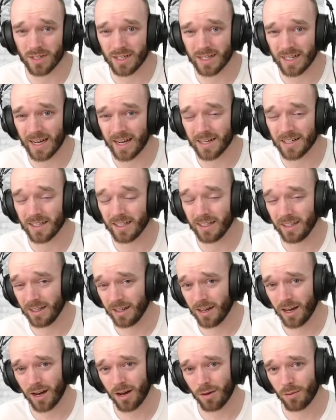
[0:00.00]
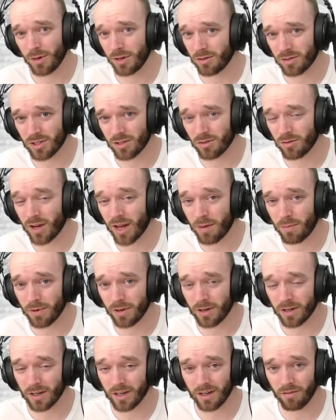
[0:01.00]
largely. I mean, it'll still
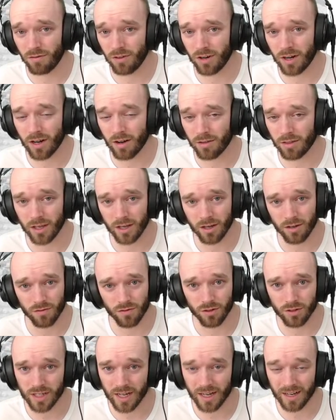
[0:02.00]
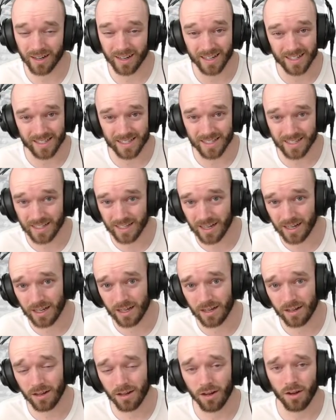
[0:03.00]
happen every now and then if you take like a
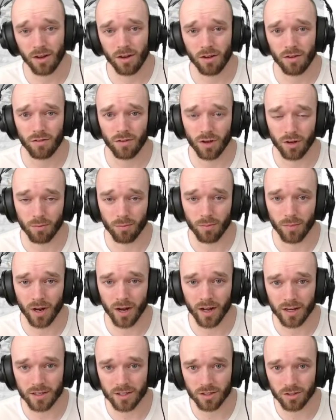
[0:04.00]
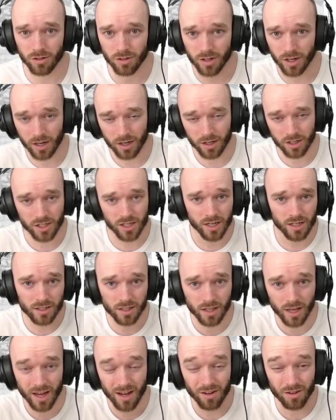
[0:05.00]
snare, you hit mines and you kind of change
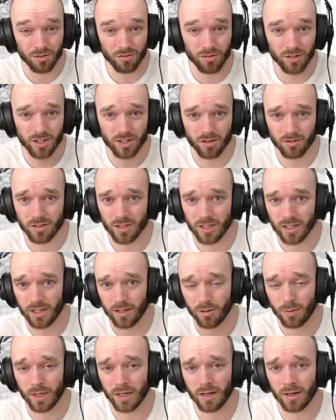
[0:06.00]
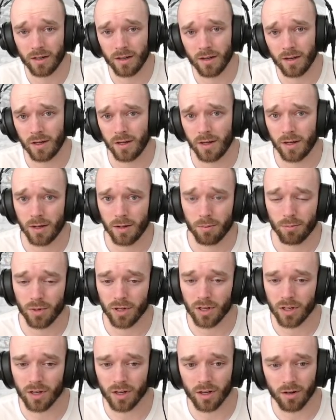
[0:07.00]
the health thresholds a little bit.
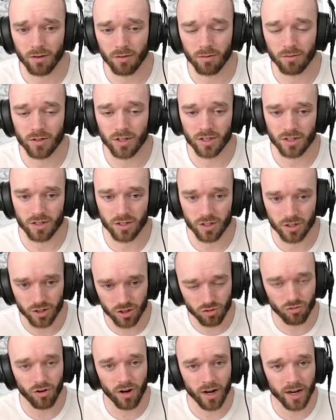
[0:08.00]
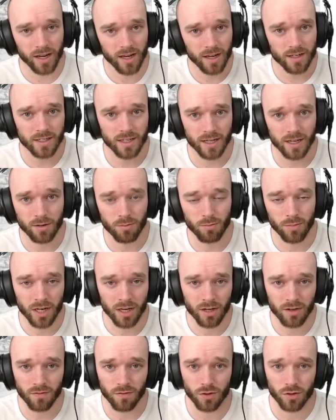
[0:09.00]
But yeah, and just straight head-to-head
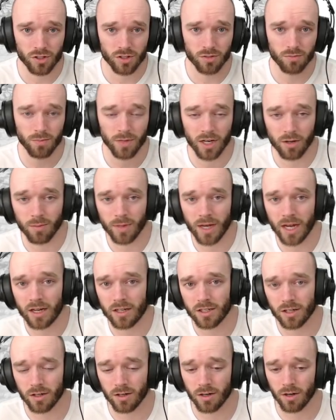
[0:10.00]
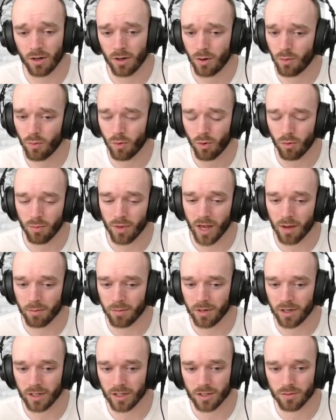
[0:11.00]
medium versus medium action won't be
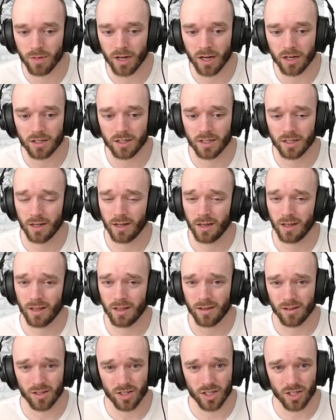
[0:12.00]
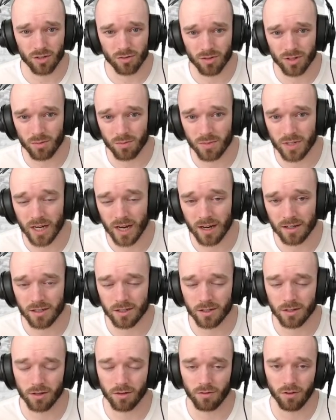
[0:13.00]
happening as much. There's still some
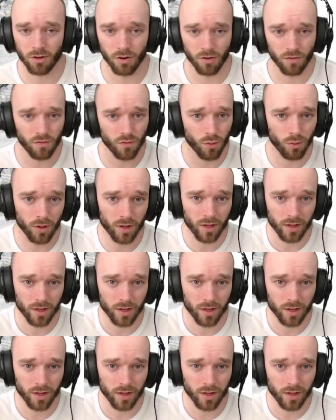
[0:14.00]
tanks that, fall